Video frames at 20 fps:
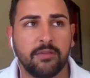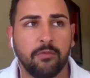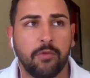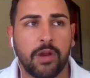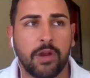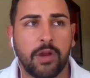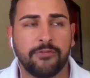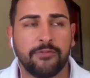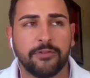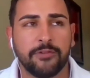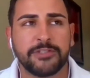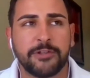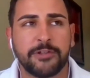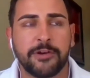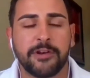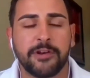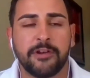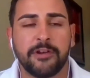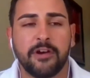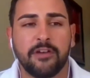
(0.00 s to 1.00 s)
when I first
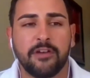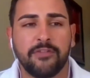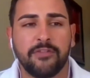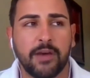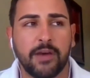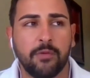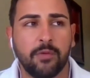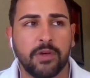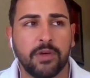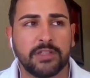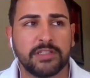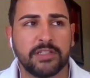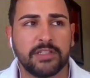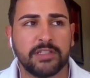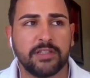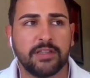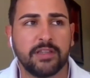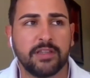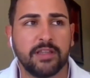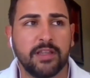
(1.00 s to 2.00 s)
started off, I
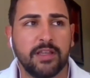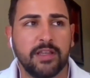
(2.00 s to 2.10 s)
wasn't.